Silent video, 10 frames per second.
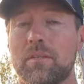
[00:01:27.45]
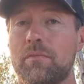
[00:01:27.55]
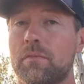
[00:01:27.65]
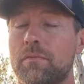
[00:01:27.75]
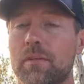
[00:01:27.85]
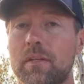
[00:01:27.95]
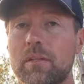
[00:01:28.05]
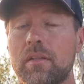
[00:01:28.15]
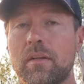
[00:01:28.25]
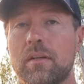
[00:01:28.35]
If you
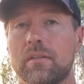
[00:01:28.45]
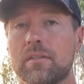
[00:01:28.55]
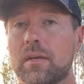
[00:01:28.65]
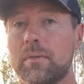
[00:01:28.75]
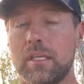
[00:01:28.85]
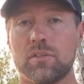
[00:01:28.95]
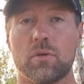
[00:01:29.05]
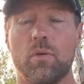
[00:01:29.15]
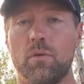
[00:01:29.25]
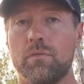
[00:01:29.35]
feel something is
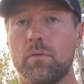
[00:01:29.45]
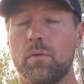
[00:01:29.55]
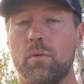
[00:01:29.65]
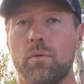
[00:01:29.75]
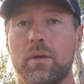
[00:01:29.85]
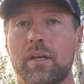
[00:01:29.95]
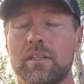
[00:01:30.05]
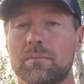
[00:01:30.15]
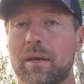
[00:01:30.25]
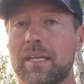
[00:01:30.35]
off or
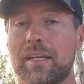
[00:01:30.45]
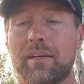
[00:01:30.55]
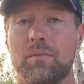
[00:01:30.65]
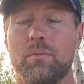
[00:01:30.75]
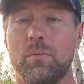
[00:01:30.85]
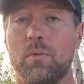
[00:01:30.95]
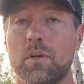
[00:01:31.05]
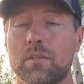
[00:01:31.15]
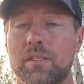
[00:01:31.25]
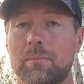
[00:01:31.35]
it's making it
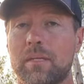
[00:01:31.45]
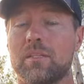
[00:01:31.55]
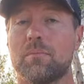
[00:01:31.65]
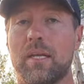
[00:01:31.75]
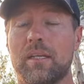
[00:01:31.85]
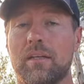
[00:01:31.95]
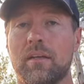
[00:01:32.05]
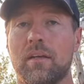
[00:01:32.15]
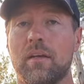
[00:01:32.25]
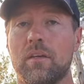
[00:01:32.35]
worse, something is making
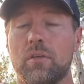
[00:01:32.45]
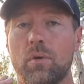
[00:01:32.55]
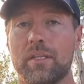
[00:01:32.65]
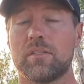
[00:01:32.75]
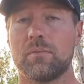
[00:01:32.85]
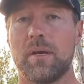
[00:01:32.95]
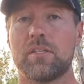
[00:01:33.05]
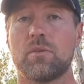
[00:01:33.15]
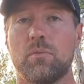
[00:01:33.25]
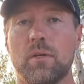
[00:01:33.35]
your
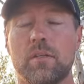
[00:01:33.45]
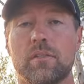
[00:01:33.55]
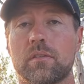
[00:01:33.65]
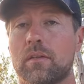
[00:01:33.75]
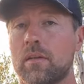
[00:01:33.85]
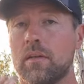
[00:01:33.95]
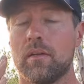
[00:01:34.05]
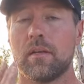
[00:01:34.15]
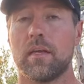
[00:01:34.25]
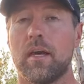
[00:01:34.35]
anticipation worse,
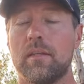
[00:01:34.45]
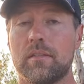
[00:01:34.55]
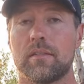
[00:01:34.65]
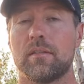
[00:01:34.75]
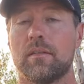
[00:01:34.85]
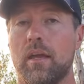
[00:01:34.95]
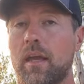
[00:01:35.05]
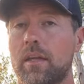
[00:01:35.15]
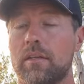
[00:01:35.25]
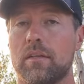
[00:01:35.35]
cut it
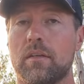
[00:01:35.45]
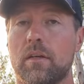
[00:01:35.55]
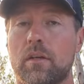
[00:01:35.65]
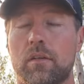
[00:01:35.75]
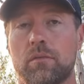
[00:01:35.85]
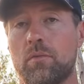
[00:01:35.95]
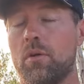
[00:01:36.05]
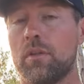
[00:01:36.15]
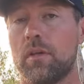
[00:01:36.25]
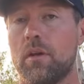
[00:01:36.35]
and
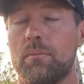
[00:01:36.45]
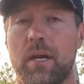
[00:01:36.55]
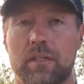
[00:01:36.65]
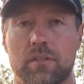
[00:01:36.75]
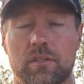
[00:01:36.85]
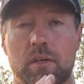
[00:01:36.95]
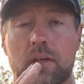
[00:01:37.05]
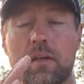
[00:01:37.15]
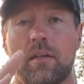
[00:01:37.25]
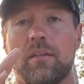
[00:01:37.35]
rather go practice
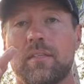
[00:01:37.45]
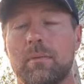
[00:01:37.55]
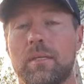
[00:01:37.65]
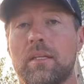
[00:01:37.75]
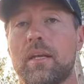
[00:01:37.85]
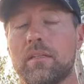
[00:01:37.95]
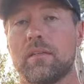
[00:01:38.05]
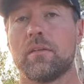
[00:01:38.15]
something that